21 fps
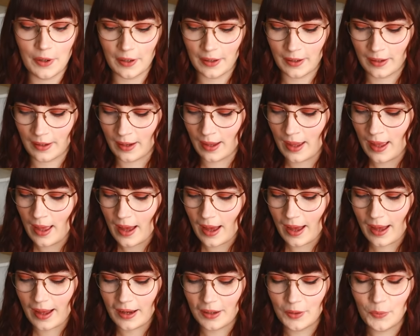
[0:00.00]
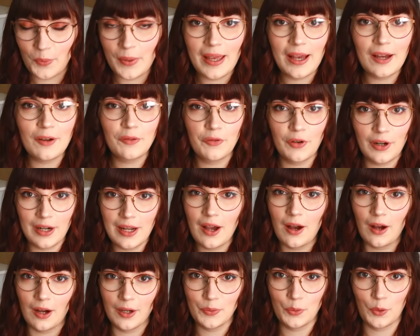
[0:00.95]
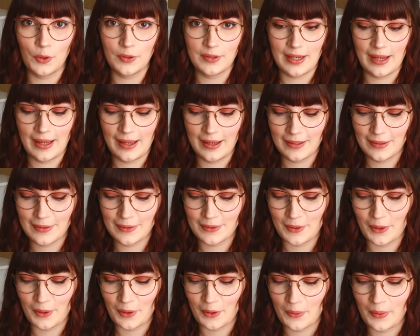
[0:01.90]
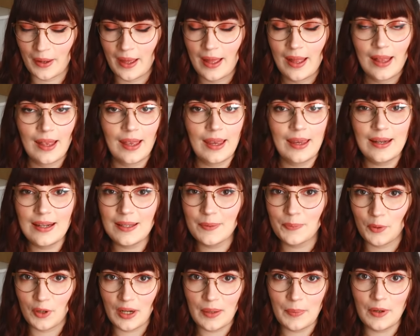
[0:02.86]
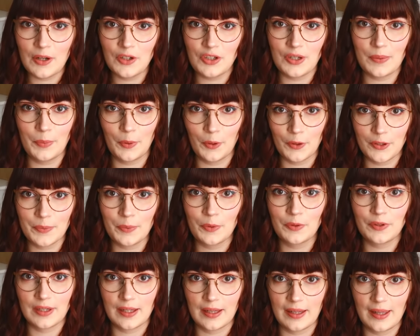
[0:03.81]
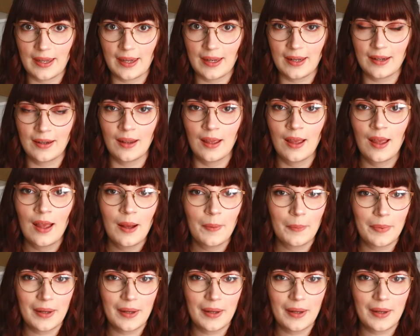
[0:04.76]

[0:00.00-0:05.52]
one, and we have really hard water here, so it is pretty much impossible to clean.